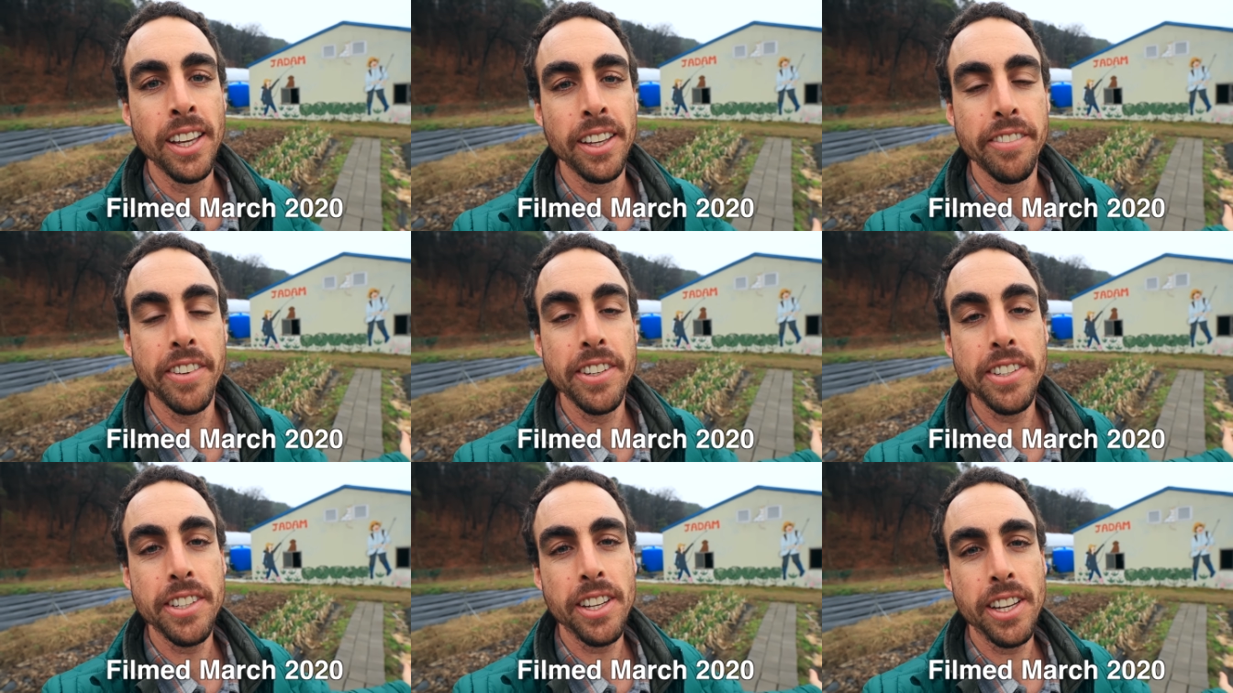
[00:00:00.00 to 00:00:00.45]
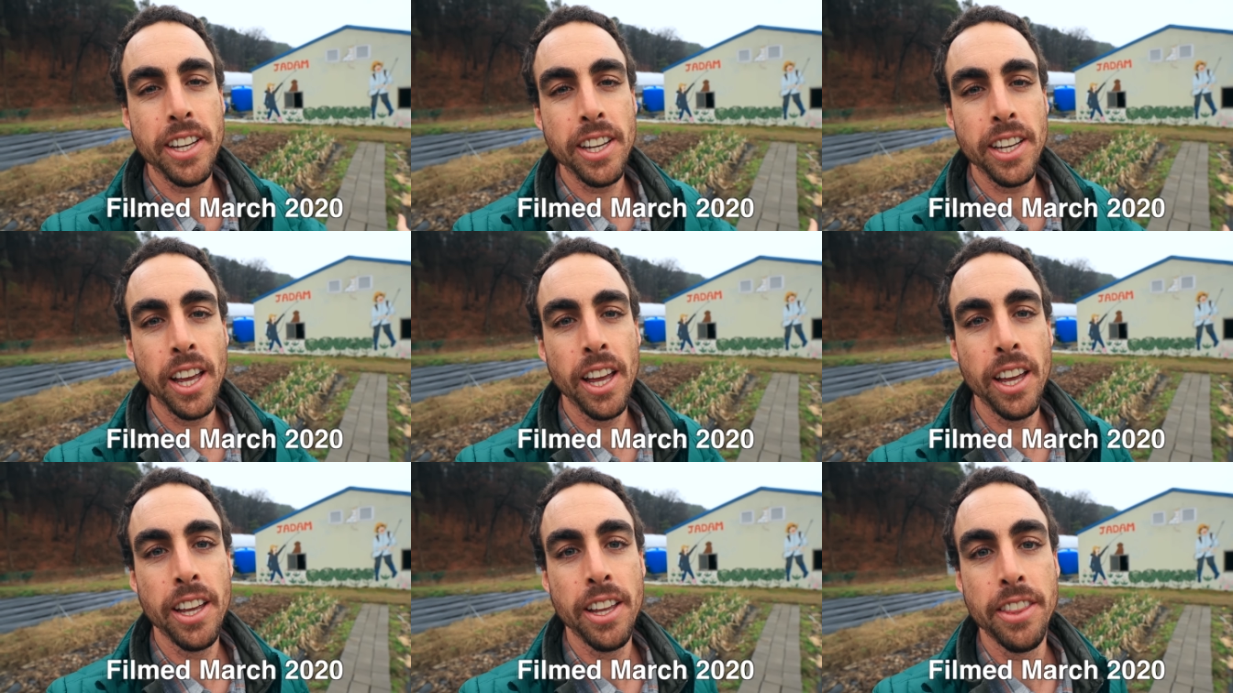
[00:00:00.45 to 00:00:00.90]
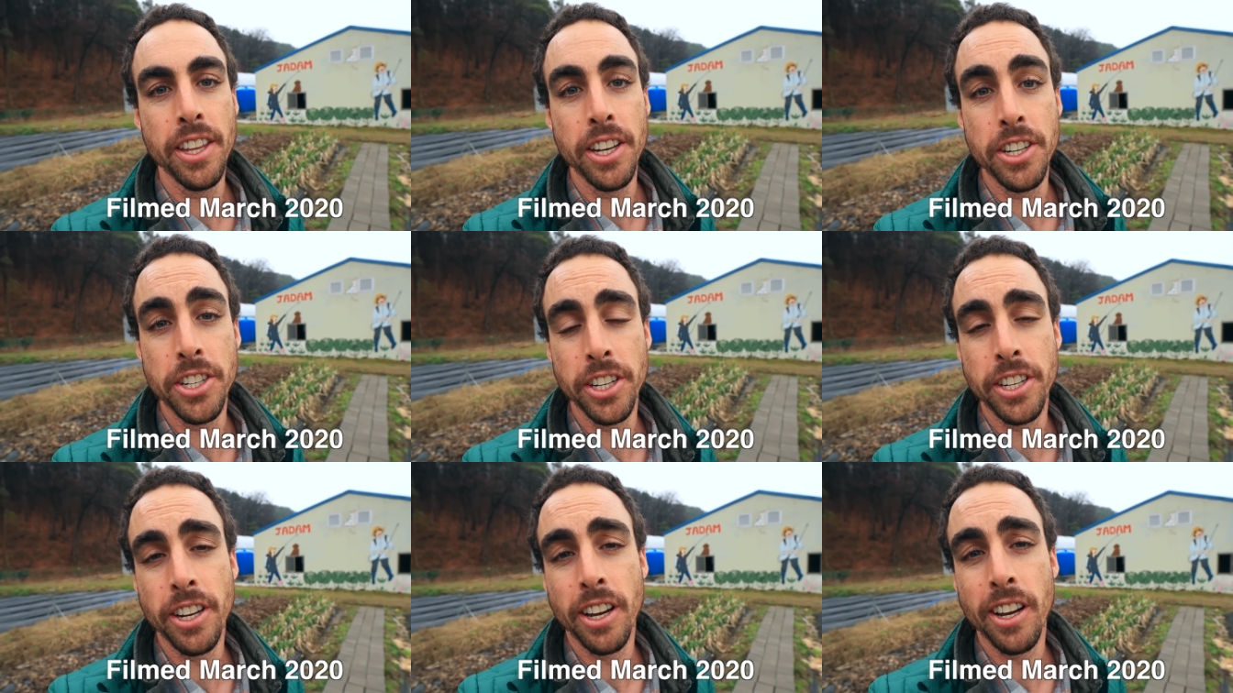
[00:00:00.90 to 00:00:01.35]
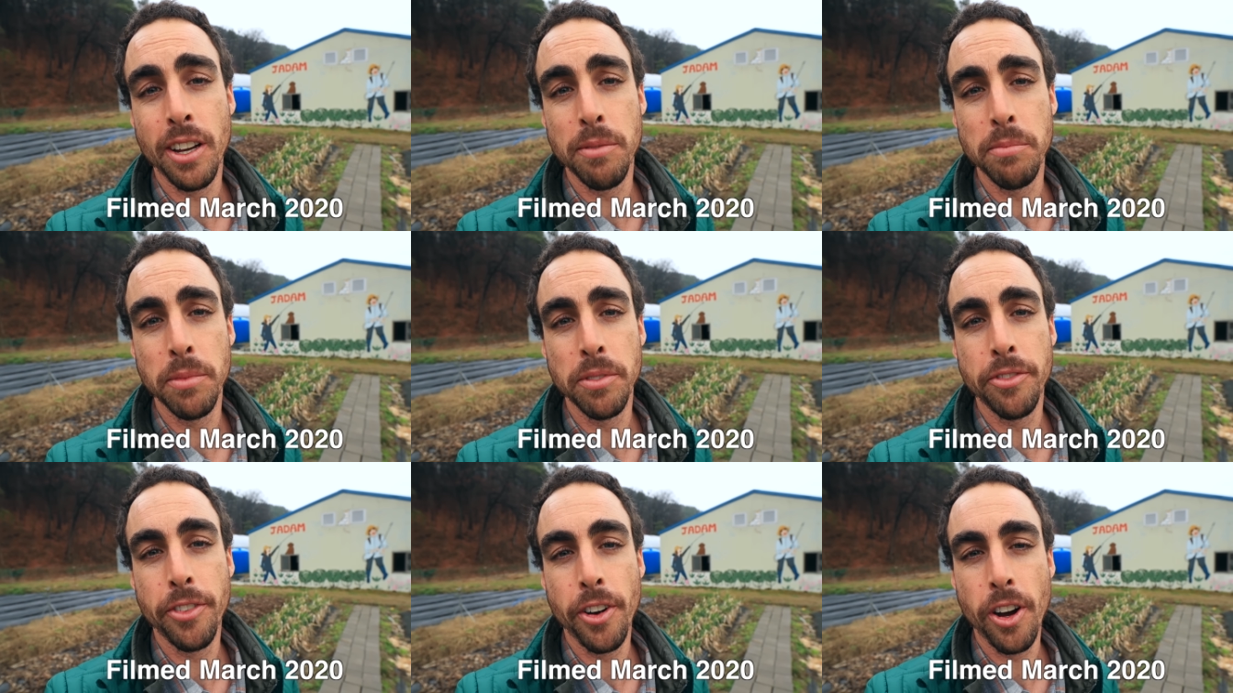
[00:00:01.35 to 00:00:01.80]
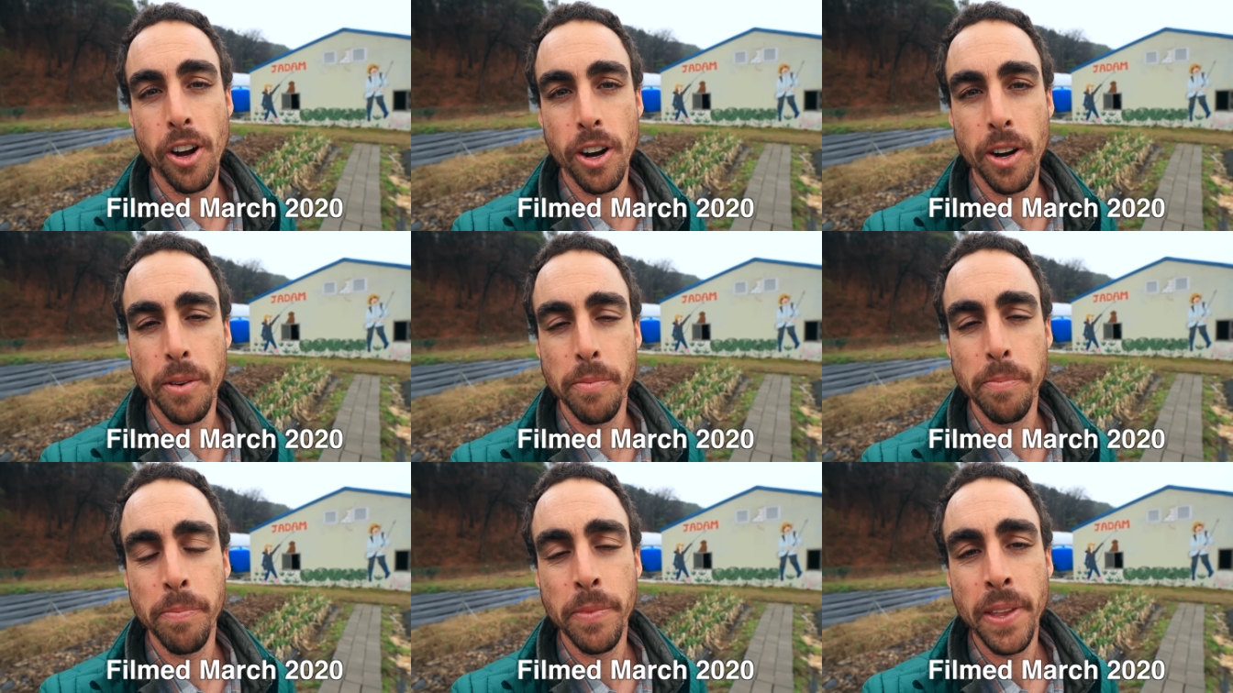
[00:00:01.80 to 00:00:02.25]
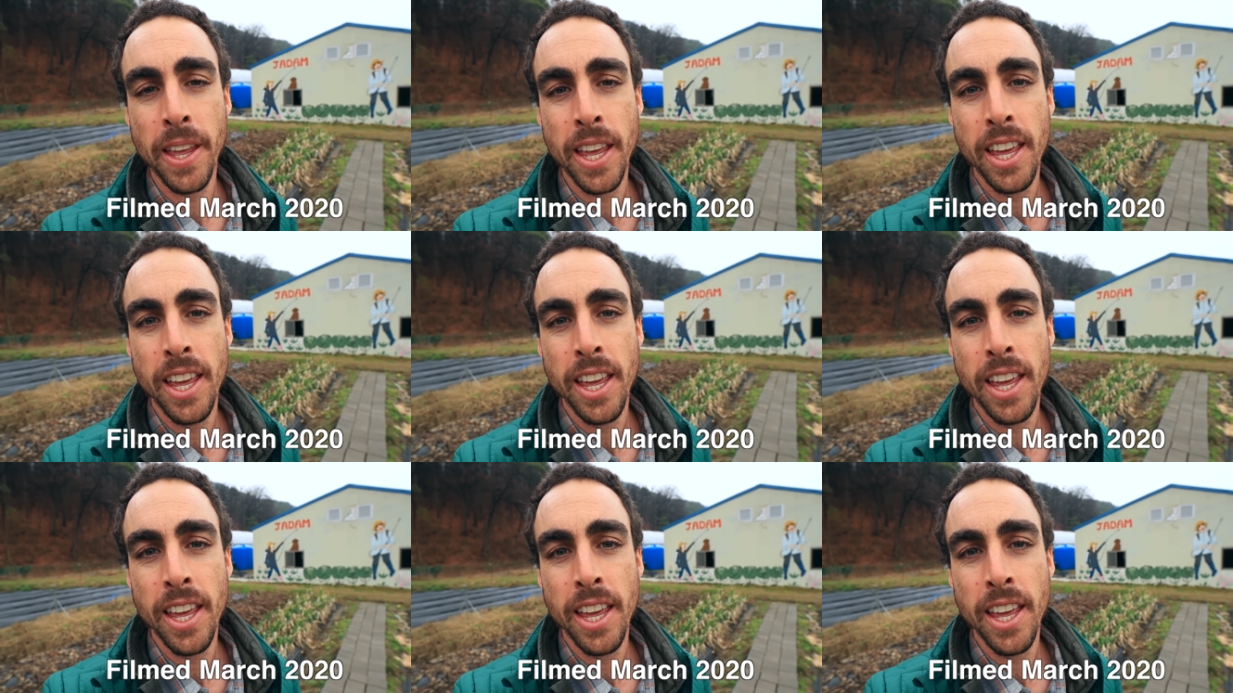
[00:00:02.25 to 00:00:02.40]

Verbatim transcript: visiting the Jadam farm.